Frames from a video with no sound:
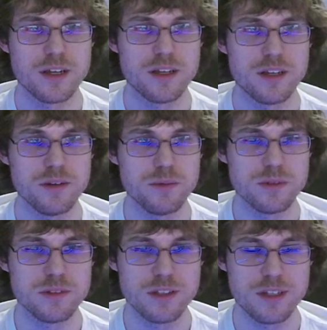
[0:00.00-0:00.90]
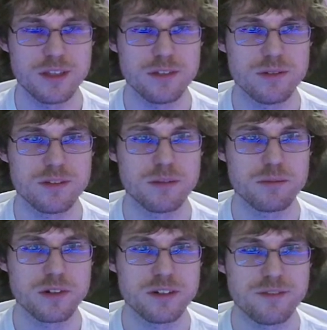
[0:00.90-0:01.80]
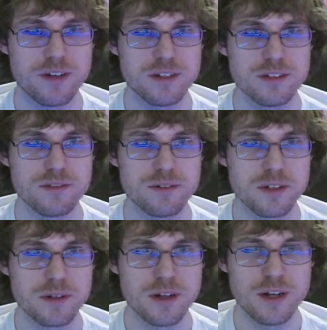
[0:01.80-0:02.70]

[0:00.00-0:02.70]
It will delete those temporary files for you.